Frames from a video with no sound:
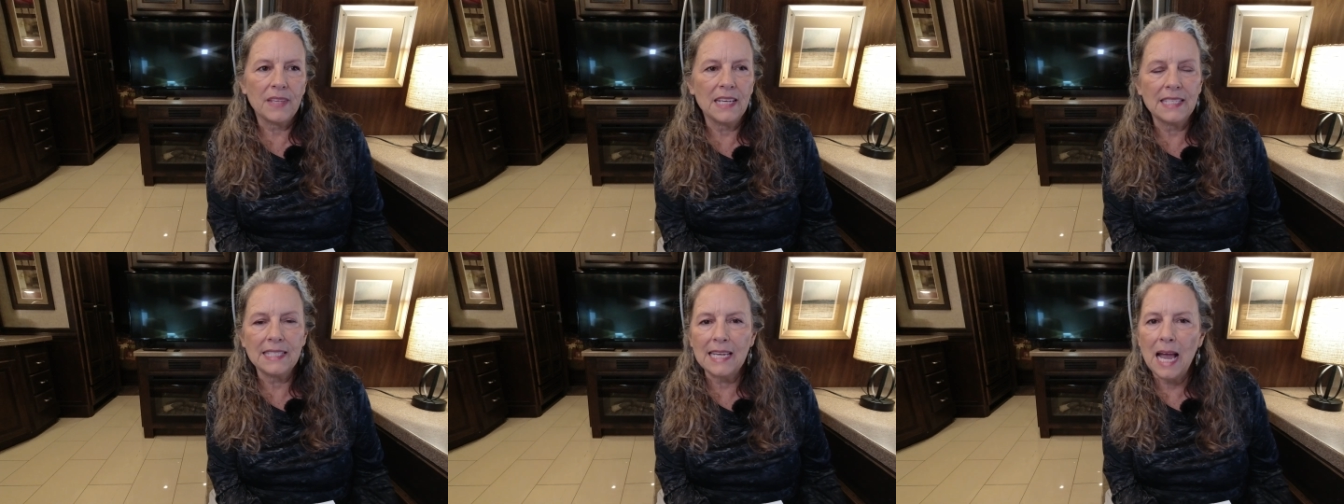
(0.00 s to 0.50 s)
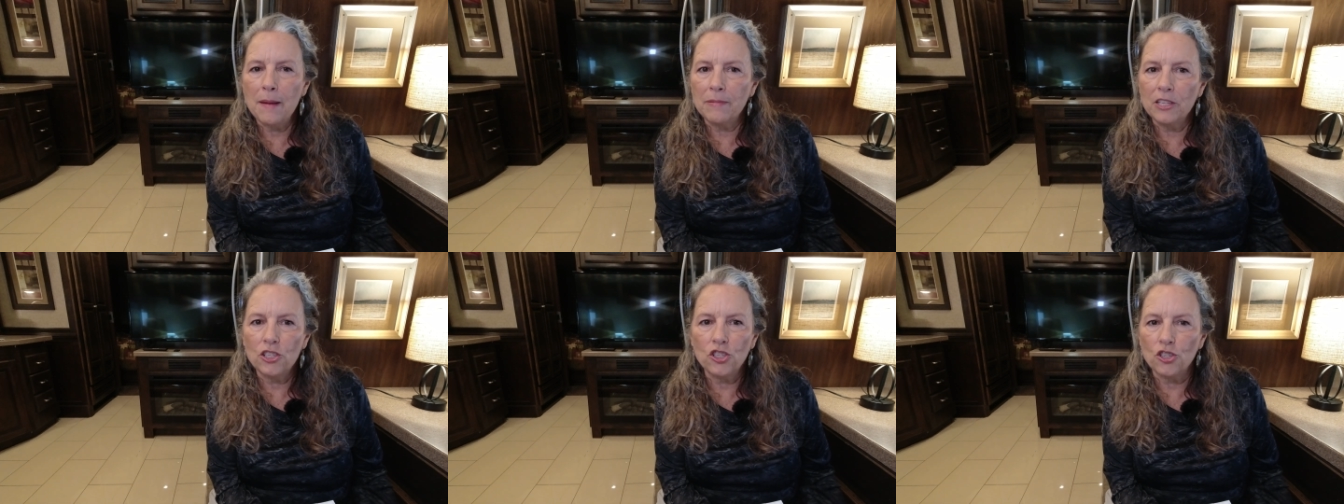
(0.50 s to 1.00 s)

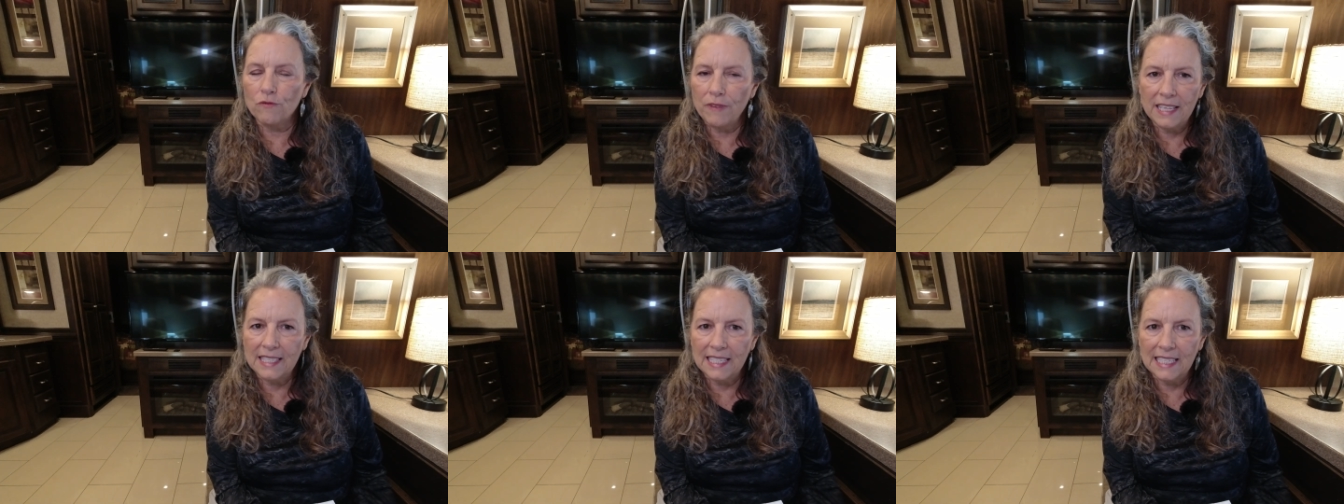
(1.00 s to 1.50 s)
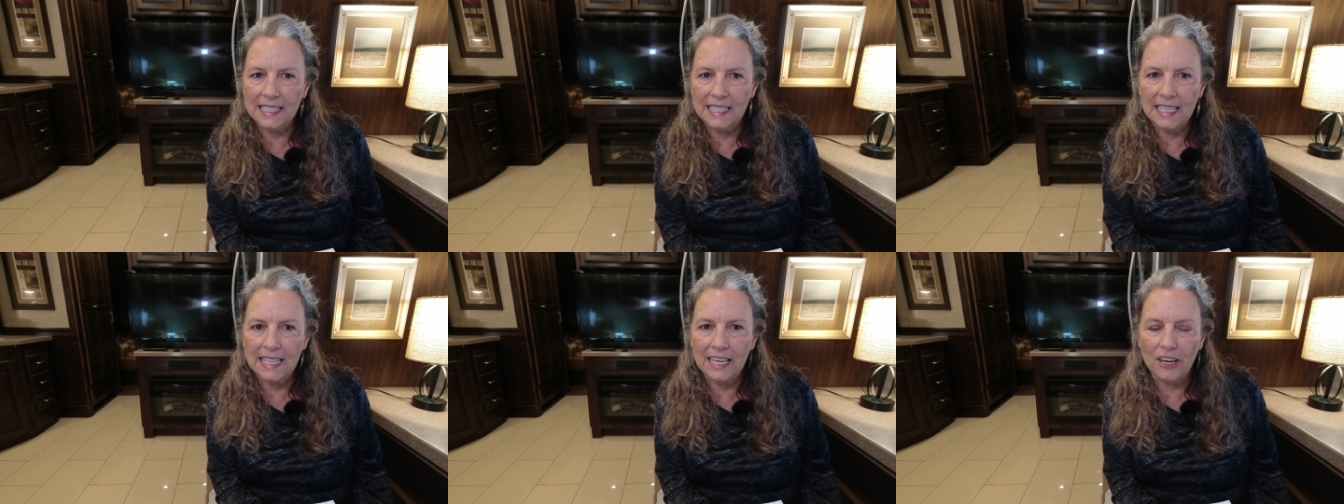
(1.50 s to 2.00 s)
establish your
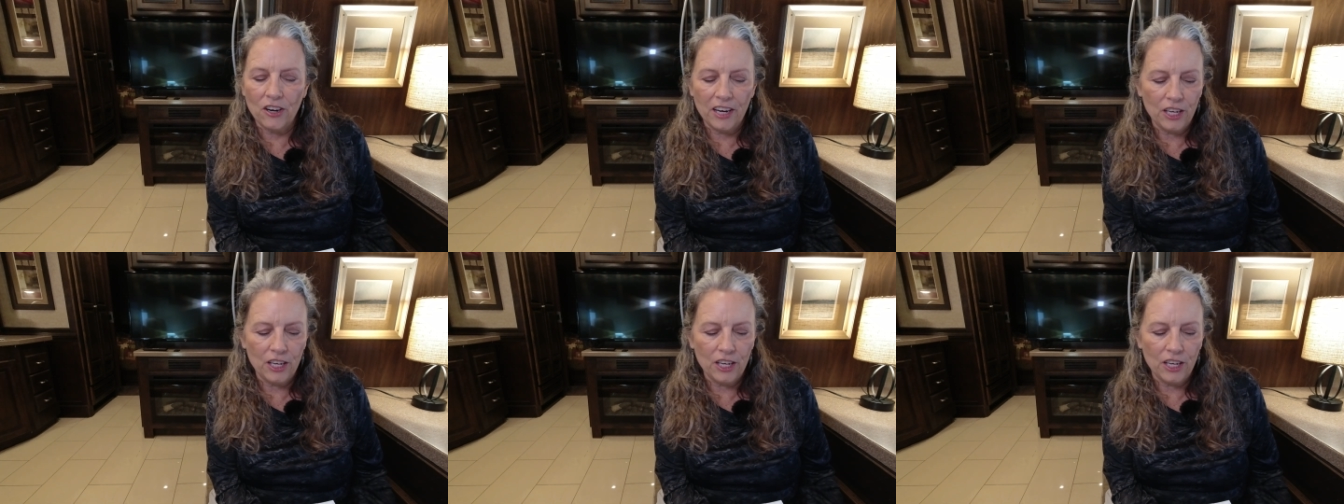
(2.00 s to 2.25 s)
residency there.